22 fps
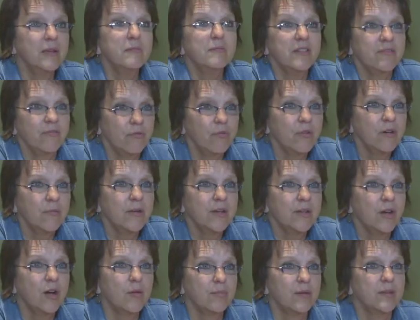and before
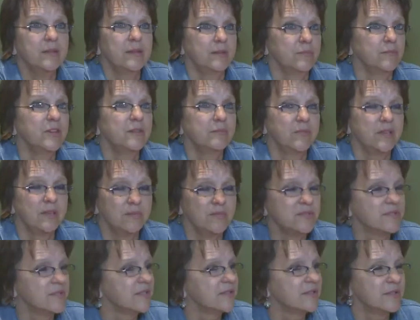we opened, and when it
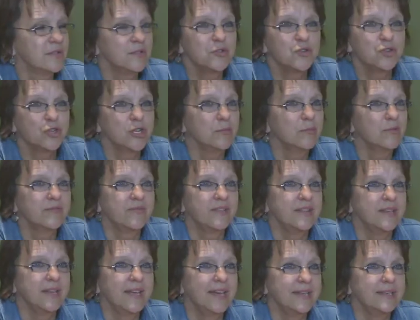was just the germ of
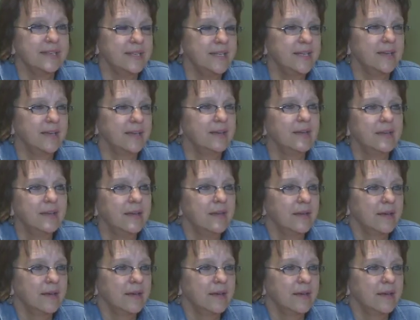an idea,